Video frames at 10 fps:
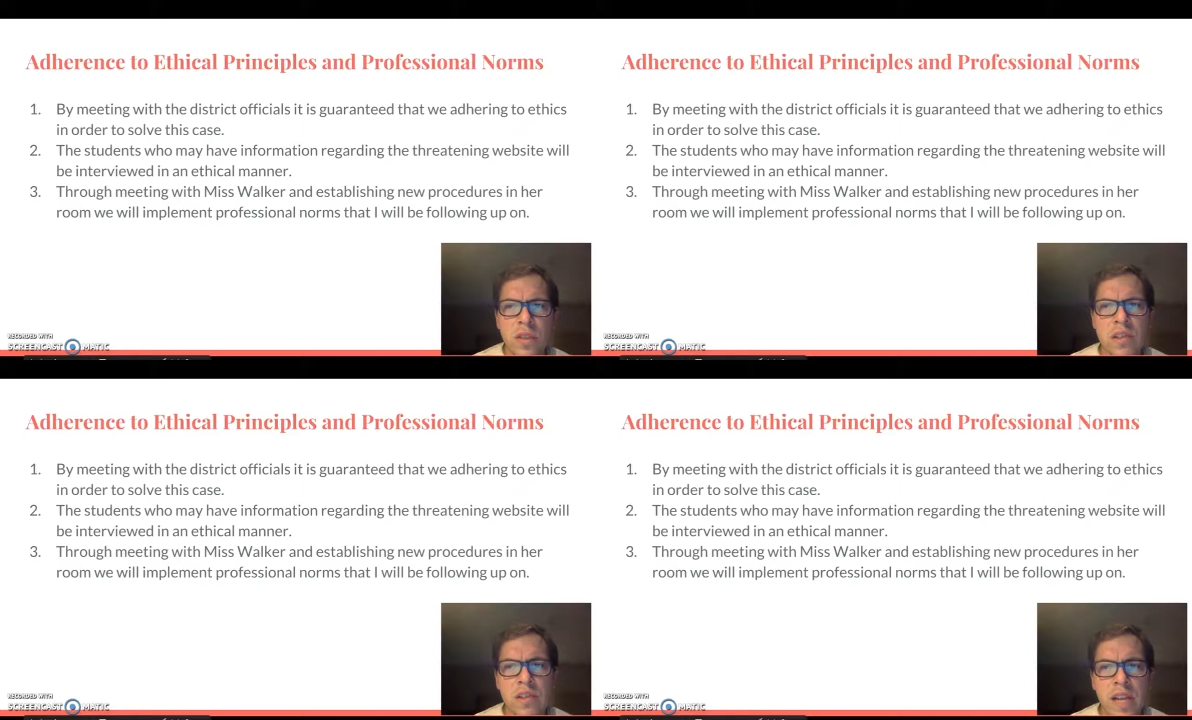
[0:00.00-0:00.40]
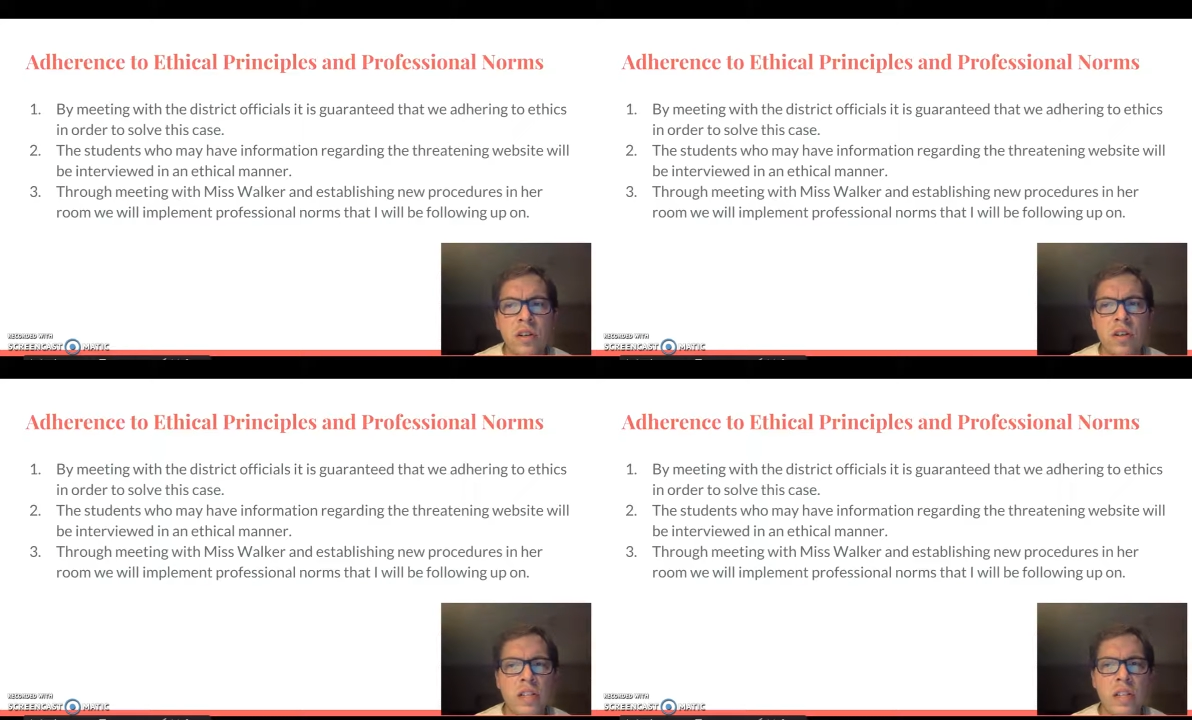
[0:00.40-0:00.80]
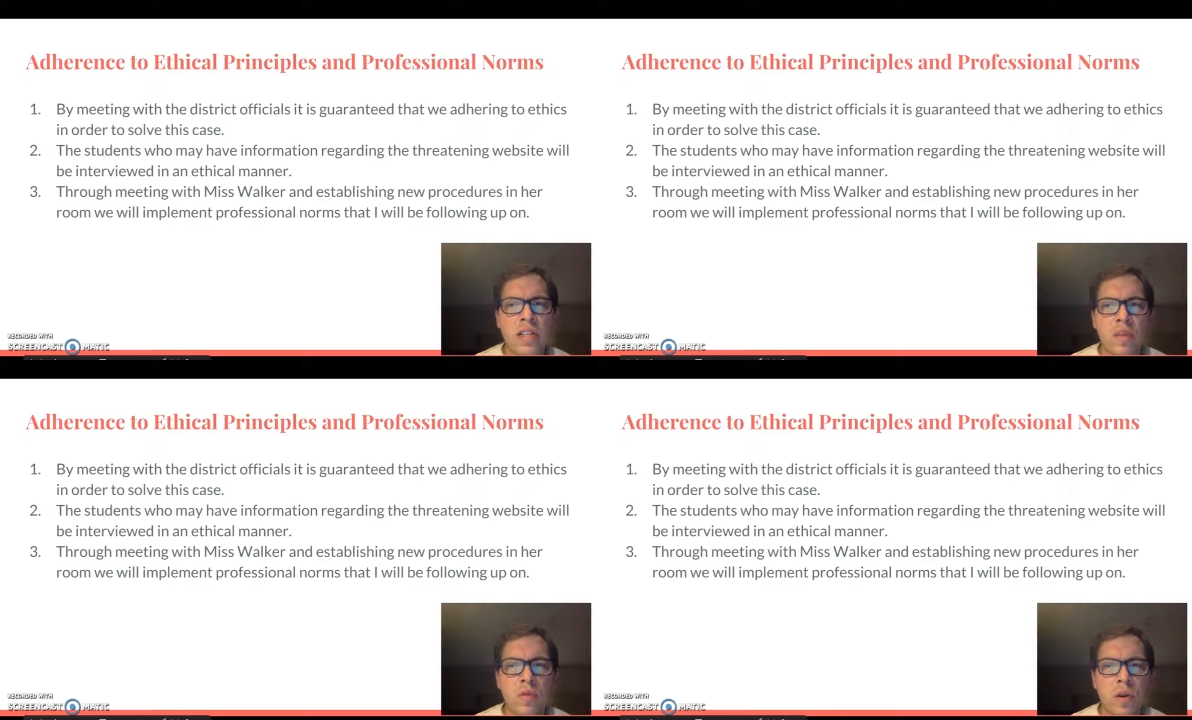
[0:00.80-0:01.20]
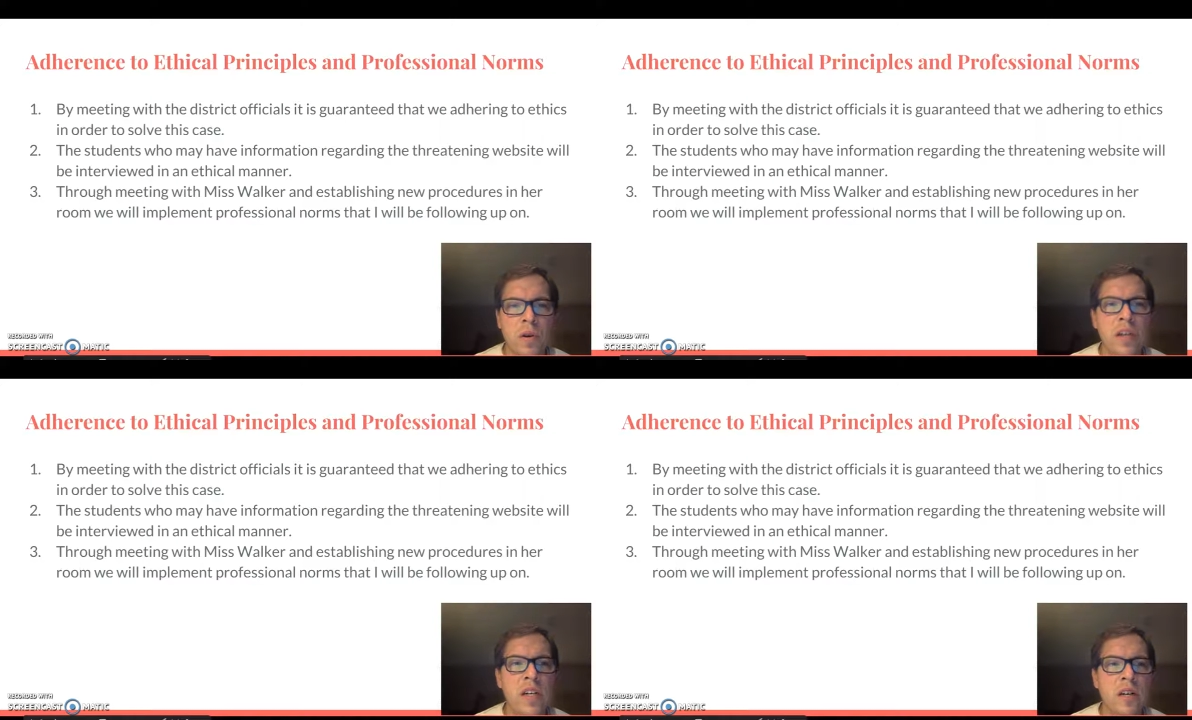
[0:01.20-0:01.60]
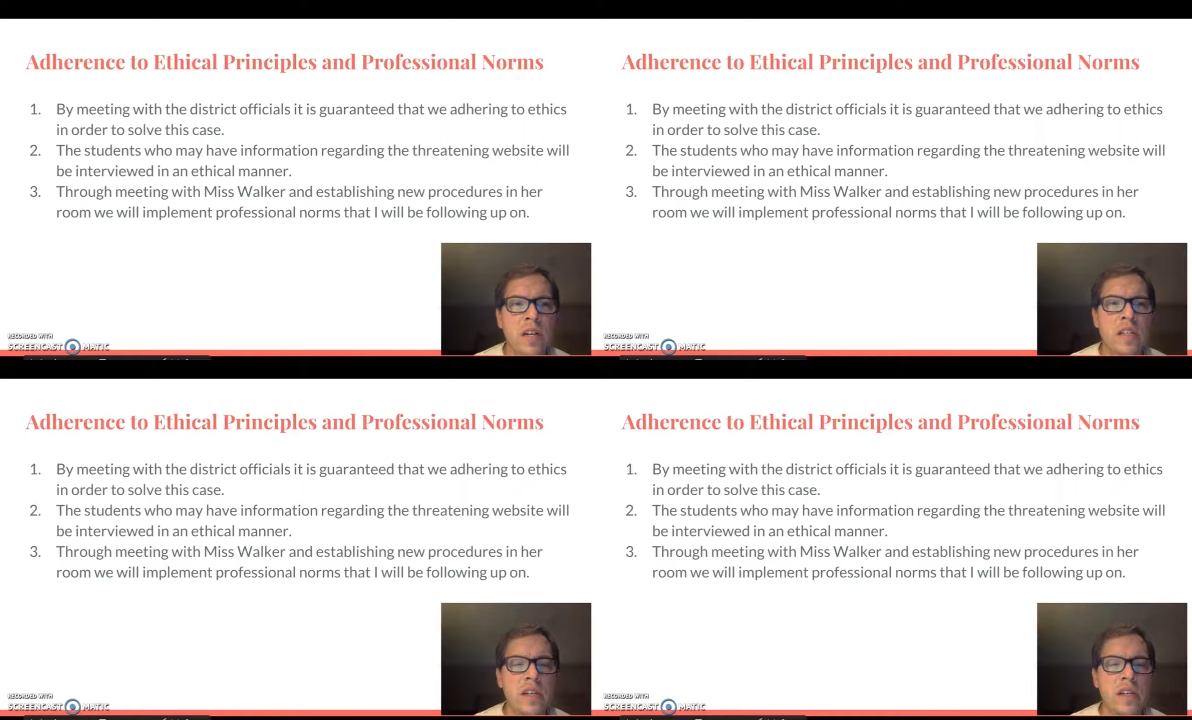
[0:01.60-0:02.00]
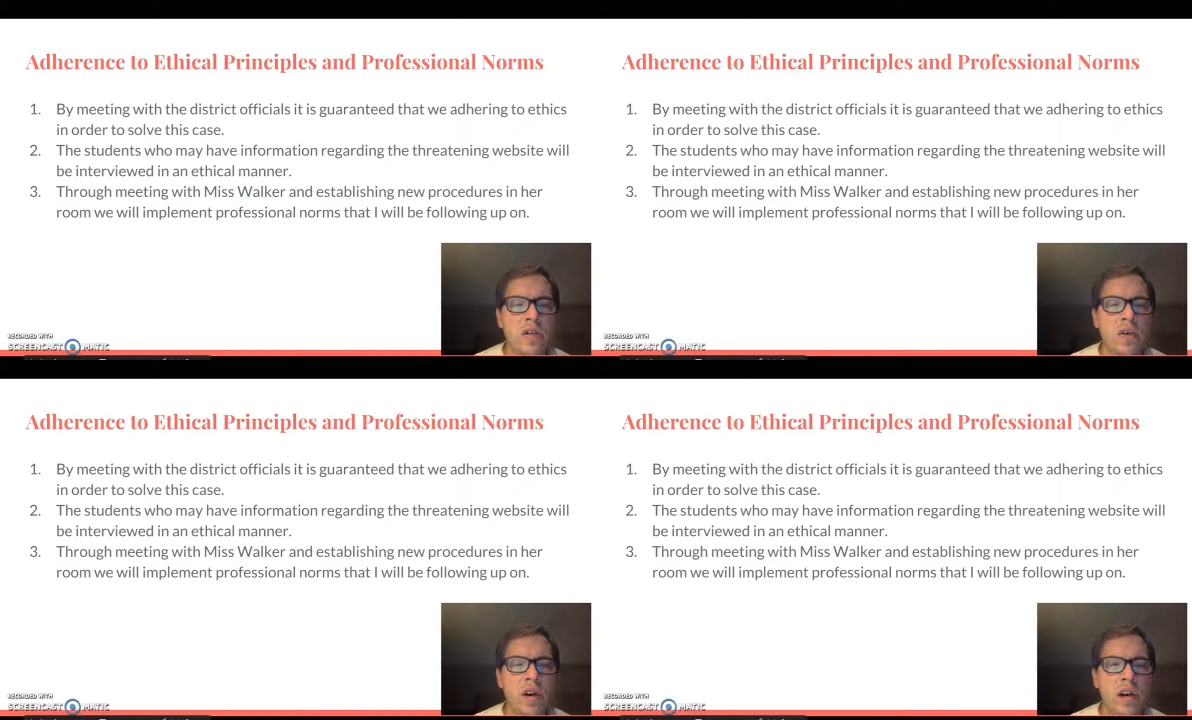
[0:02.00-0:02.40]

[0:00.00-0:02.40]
it's guaranteeing that we're adhering to